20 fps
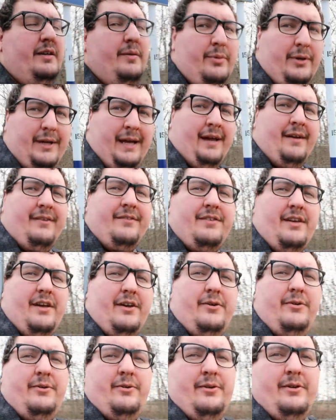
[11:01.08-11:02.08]
But yeah,
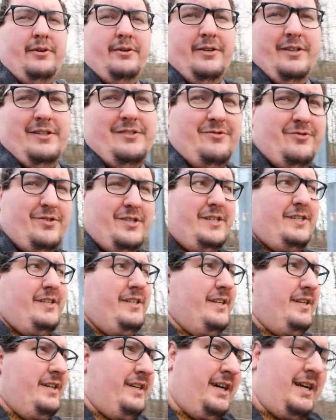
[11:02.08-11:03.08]
so
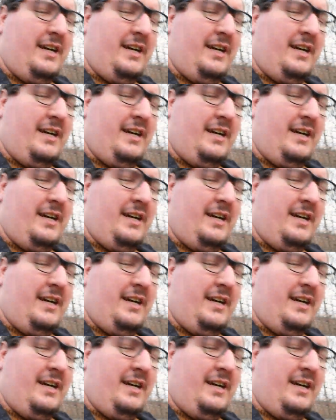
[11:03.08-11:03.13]
Longniddry,